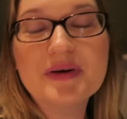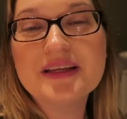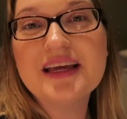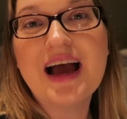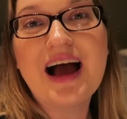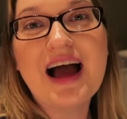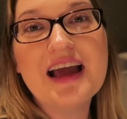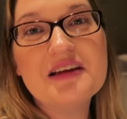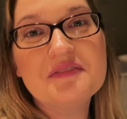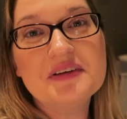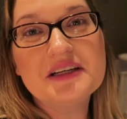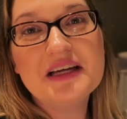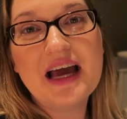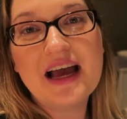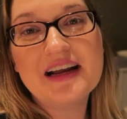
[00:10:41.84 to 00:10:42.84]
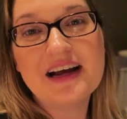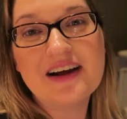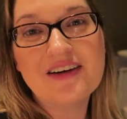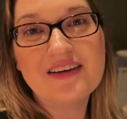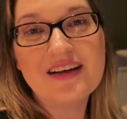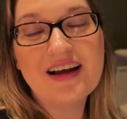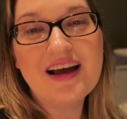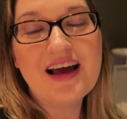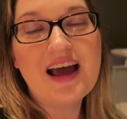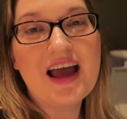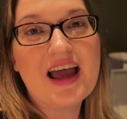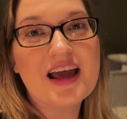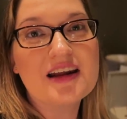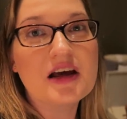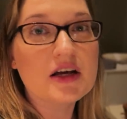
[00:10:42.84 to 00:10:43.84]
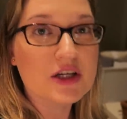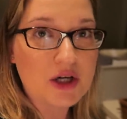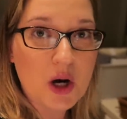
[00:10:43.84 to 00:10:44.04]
but yeah, I'm gonna head out and